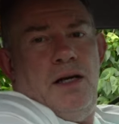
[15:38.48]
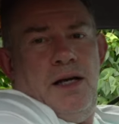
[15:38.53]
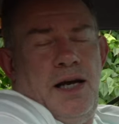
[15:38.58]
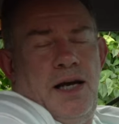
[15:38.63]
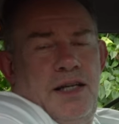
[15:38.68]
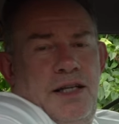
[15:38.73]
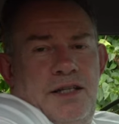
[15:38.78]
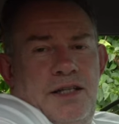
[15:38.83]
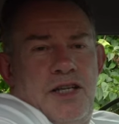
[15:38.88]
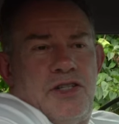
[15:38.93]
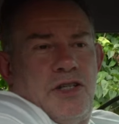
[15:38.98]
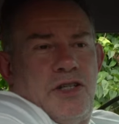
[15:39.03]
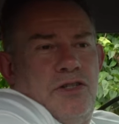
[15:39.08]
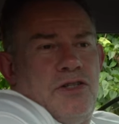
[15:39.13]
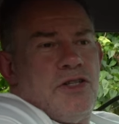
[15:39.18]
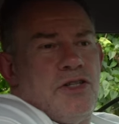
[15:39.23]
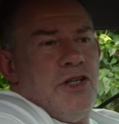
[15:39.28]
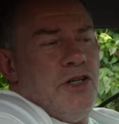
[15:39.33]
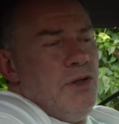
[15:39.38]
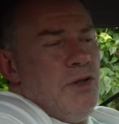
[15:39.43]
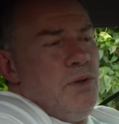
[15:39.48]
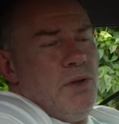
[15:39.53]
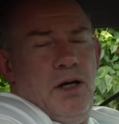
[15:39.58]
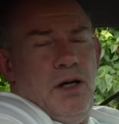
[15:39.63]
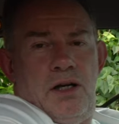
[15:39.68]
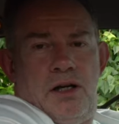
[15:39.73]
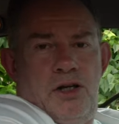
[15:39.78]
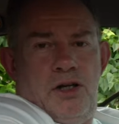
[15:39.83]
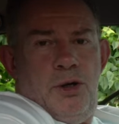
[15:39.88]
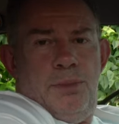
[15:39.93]
In addition to
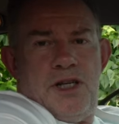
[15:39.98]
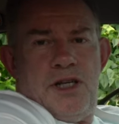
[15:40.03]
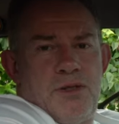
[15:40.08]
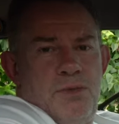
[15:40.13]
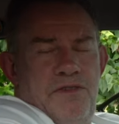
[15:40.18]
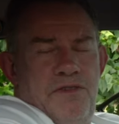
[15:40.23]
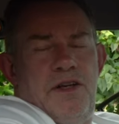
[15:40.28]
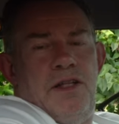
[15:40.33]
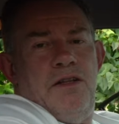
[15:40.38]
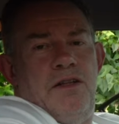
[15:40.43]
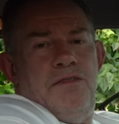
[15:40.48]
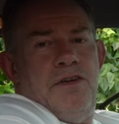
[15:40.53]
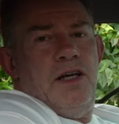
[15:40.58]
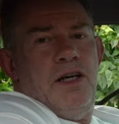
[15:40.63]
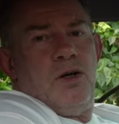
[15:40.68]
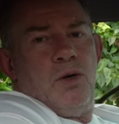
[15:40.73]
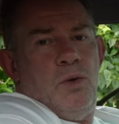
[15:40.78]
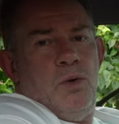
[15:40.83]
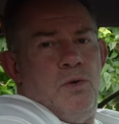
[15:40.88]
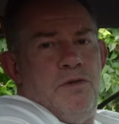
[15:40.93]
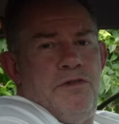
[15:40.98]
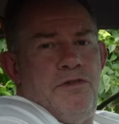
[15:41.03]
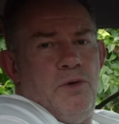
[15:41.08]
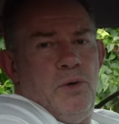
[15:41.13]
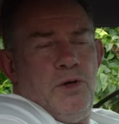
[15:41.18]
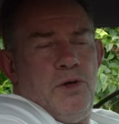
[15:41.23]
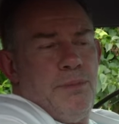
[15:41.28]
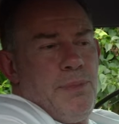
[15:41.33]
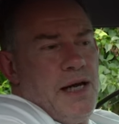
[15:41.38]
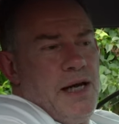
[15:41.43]
ergonomics within the vehicle
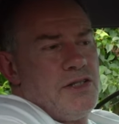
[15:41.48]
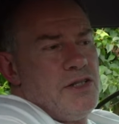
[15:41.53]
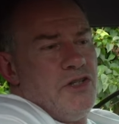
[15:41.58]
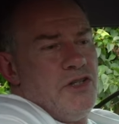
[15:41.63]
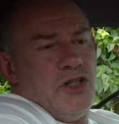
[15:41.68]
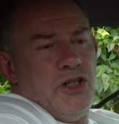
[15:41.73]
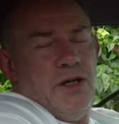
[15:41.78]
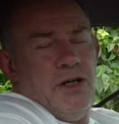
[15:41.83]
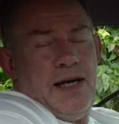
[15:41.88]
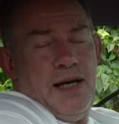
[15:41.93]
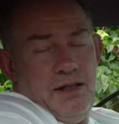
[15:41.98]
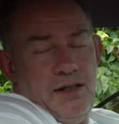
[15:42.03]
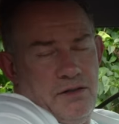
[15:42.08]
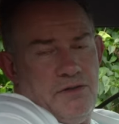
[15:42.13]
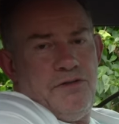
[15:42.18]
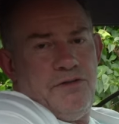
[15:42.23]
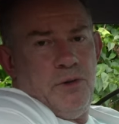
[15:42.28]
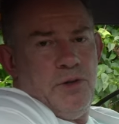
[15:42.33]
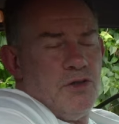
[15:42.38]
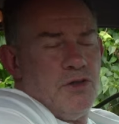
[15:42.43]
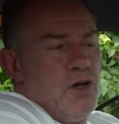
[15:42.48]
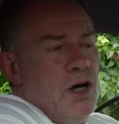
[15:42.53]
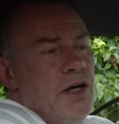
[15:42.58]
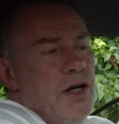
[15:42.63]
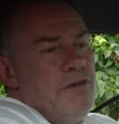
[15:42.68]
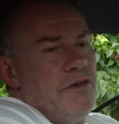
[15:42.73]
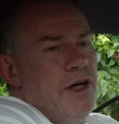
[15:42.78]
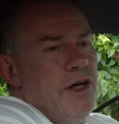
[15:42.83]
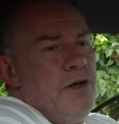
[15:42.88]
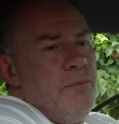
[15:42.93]
for the passenger and for the
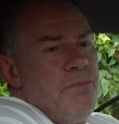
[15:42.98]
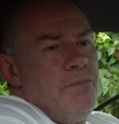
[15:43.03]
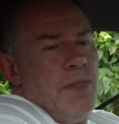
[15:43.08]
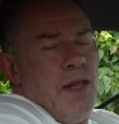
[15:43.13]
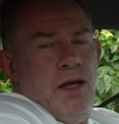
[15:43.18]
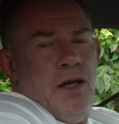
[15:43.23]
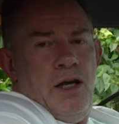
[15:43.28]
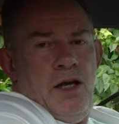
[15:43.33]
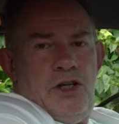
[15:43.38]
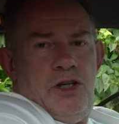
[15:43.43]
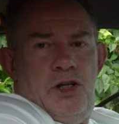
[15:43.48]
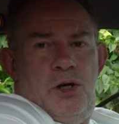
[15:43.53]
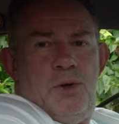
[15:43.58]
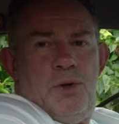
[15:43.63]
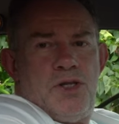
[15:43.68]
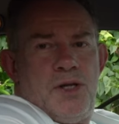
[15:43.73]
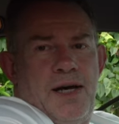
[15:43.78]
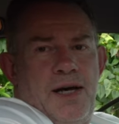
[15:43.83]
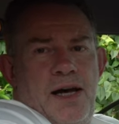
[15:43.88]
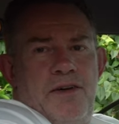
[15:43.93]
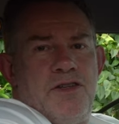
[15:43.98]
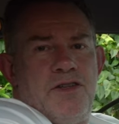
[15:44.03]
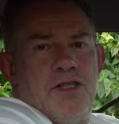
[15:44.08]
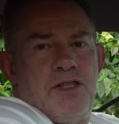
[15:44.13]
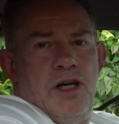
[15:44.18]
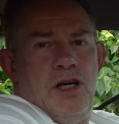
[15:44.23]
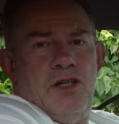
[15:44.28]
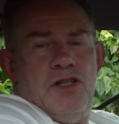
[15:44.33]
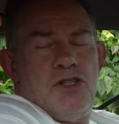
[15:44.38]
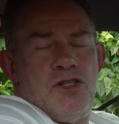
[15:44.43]
driver, you also have
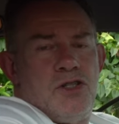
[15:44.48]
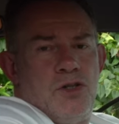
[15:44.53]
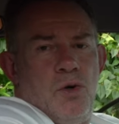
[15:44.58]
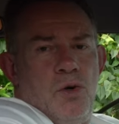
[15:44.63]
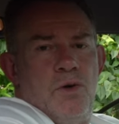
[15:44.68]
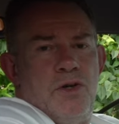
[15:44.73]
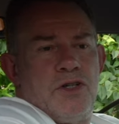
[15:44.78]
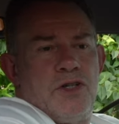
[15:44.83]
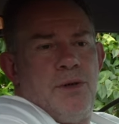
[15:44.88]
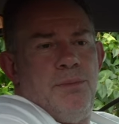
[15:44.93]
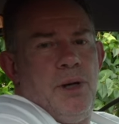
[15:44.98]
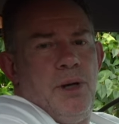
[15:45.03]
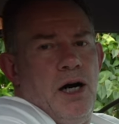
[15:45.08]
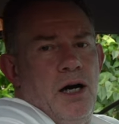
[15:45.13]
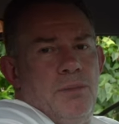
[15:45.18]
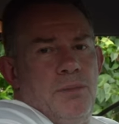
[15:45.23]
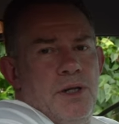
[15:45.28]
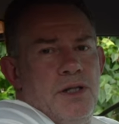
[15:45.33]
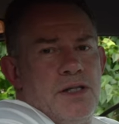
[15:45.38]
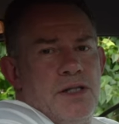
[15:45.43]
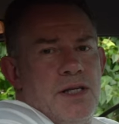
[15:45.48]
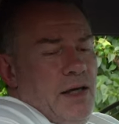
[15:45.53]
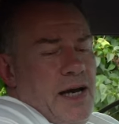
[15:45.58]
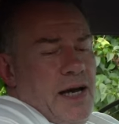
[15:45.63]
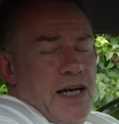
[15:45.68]
certain storage compartments.